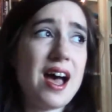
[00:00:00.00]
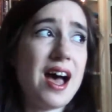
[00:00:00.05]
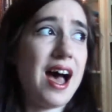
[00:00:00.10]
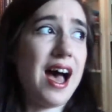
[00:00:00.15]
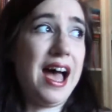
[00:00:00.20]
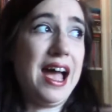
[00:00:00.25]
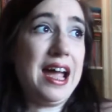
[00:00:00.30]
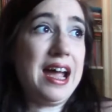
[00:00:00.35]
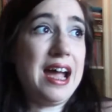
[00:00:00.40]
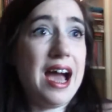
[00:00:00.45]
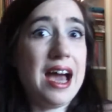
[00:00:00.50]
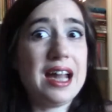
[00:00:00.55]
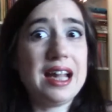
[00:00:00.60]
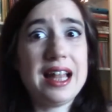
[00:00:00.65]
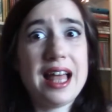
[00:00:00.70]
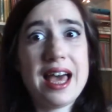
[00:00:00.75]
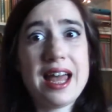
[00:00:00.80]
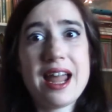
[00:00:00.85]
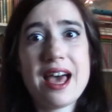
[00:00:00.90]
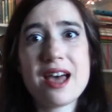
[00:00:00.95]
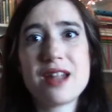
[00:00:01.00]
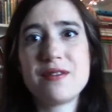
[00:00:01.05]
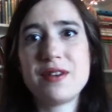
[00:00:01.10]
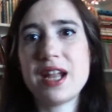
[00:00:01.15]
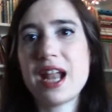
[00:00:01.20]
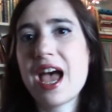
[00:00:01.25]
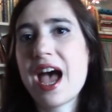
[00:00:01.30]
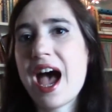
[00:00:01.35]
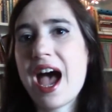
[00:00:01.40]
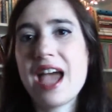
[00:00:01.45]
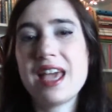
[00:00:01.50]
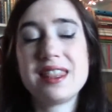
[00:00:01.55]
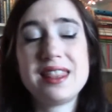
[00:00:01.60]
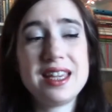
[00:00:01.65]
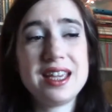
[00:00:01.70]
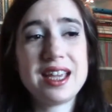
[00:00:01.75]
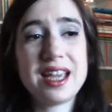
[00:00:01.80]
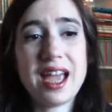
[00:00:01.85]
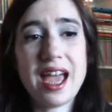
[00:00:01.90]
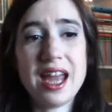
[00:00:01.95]
I got a lot out of it. I
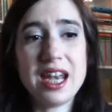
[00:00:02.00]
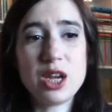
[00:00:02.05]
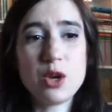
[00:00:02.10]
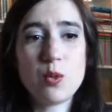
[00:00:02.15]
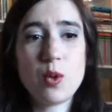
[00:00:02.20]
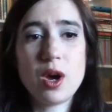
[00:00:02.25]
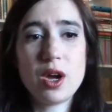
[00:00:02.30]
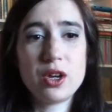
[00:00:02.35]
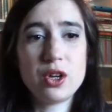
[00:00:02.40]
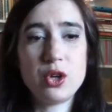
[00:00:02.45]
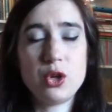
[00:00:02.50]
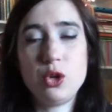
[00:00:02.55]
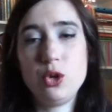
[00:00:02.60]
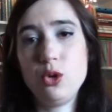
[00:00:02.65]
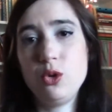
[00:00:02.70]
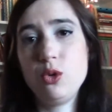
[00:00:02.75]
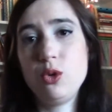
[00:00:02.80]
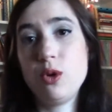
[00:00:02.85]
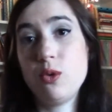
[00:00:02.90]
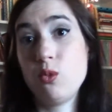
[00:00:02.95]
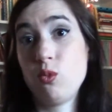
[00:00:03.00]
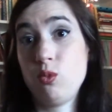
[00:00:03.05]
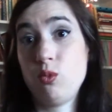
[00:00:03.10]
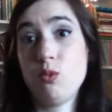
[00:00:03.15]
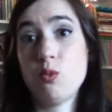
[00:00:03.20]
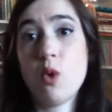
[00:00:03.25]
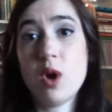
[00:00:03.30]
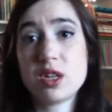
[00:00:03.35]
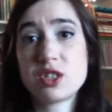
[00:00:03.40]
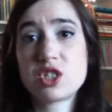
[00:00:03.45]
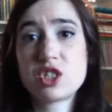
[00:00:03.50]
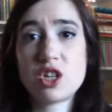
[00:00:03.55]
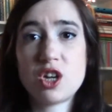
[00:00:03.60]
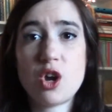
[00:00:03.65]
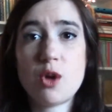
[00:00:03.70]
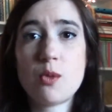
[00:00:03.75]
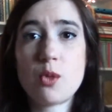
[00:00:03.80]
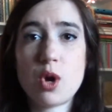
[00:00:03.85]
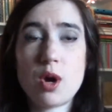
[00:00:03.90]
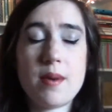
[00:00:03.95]
think anyone who wants to know
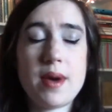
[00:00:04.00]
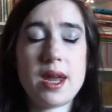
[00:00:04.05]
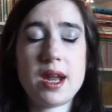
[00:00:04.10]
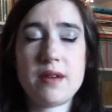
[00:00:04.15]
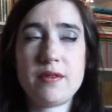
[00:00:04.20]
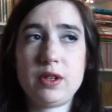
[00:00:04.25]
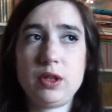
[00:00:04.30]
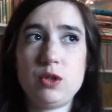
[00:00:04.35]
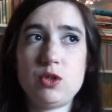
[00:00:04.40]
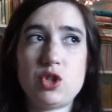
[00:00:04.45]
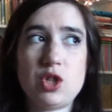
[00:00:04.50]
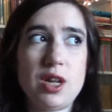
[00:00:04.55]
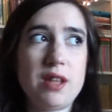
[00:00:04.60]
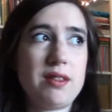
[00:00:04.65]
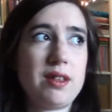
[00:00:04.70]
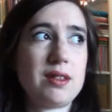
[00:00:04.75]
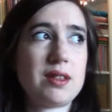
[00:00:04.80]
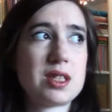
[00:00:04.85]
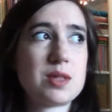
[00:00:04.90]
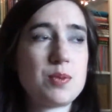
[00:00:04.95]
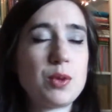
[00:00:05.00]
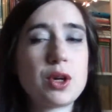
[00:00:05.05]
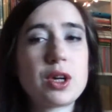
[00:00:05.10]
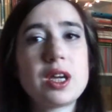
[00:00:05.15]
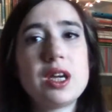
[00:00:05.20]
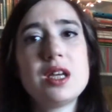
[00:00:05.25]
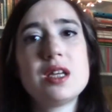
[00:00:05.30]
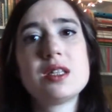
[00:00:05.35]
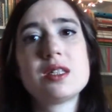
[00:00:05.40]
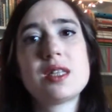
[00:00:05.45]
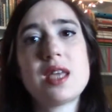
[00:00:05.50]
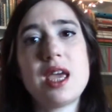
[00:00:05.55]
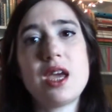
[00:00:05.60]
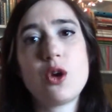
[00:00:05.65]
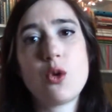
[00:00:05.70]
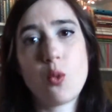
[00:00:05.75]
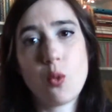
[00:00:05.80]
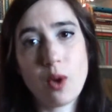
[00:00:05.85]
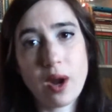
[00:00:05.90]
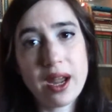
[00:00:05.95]
more about evolution, I think this book is a
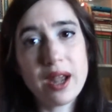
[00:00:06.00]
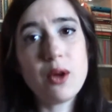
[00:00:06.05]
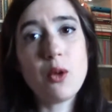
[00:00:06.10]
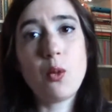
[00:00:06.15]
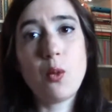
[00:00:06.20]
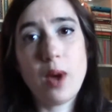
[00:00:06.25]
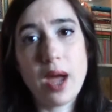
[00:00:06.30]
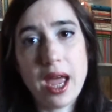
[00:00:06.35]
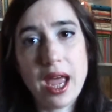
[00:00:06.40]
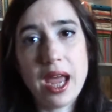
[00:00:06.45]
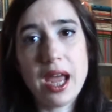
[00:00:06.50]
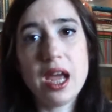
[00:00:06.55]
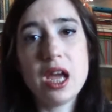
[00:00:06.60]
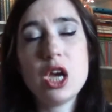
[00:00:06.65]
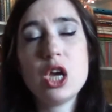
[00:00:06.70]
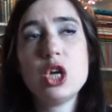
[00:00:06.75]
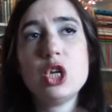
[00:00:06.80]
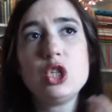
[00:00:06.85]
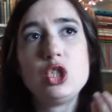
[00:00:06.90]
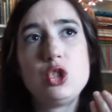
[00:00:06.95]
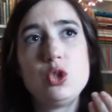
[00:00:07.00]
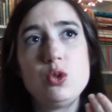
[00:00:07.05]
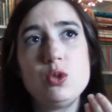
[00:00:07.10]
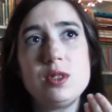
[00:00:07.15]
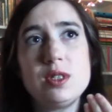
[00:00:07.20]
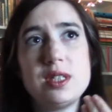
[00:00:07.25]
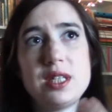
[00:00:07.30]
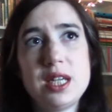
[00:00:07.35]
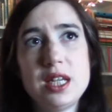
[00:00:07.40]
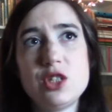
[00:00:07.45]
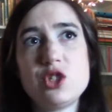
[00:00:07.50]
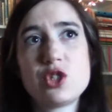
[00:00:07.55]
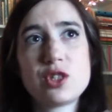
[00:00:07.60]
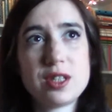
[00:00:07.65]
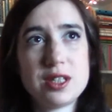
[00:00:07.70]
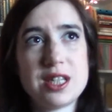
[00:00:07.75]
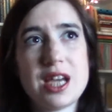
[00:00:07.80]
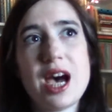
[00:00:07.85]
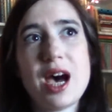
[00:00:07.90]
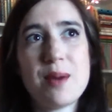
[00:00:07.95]
great way to teach the
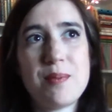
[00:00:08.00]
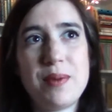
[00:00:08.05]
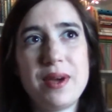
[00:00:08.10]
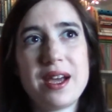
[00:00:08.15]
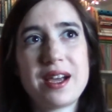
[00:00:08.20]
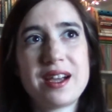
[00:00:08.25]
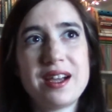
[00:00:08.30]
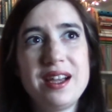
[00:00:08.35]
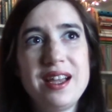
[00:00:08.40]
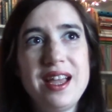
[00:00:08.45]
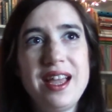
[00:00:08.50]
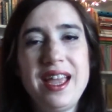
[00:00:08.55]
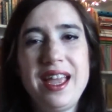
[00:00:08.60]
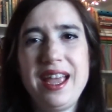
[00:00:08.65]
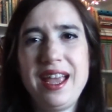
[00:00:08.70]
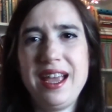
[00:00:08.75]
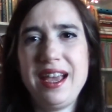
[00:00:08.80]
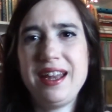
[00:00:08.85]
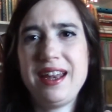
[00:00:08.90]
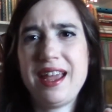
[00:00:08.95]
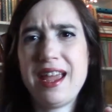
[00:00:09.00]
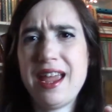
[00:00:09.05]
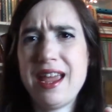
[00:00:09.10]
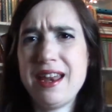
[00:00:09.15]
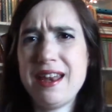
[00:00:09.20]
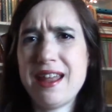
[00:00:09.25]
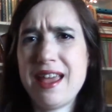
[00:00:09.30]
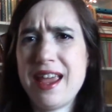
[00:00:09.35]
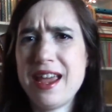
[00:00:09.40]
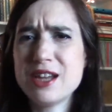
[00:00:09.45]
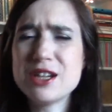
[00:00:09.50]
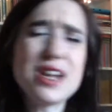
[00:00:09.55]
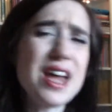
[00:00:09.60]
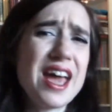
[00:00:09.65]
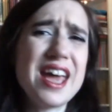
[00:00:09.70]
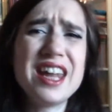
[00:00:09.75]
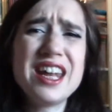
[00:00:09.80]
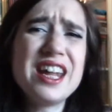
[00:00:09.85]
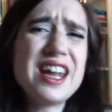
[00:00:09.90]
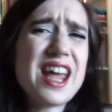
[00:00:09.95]
topic in an
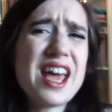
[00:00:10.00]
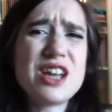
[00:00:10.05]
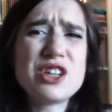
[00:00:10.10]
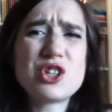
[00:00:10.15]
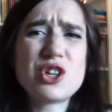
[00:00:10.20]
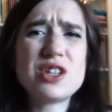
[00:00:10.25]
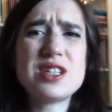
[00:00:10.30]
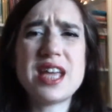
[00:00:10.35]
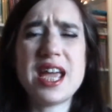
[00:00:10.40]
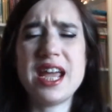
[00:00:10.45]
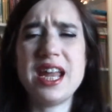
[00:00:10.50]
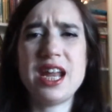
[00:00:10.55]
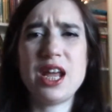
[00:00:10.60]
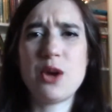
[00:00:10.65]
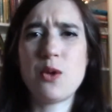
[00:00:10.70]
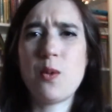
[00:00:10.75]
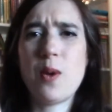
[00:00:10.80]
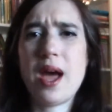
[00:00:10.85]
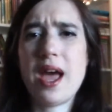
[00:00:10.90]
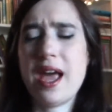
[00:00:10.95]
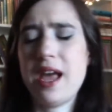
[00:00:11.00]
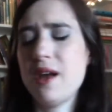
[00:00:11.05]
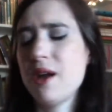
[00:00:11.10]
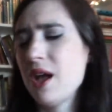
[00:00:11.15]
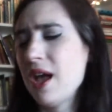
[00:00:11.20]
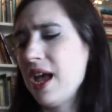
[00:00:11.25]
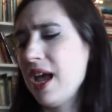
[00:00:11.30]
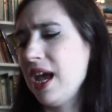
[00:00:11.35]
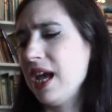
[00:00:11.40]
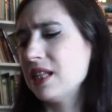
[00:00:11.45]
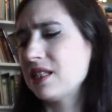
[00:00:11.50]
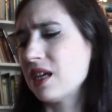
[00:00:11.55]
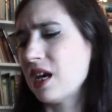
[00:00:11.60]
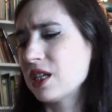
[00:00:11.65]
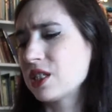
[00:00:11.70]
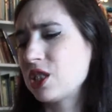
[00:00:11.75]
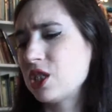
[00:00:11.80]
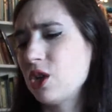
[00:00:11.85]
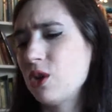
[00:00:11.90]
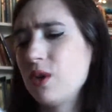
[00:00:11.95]
entertaining way. It's
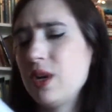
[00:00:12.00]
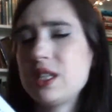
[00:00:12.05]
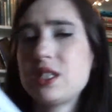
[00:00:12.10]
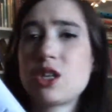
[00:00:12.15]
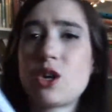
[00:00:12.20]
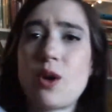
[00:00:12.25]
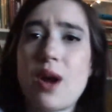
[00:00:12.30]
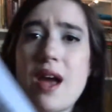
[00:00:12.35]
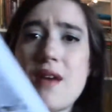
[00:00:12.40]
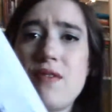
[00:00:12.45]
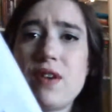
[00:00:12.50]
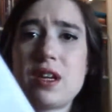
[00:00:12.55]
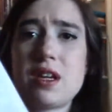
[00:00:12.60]
also, it's a graphic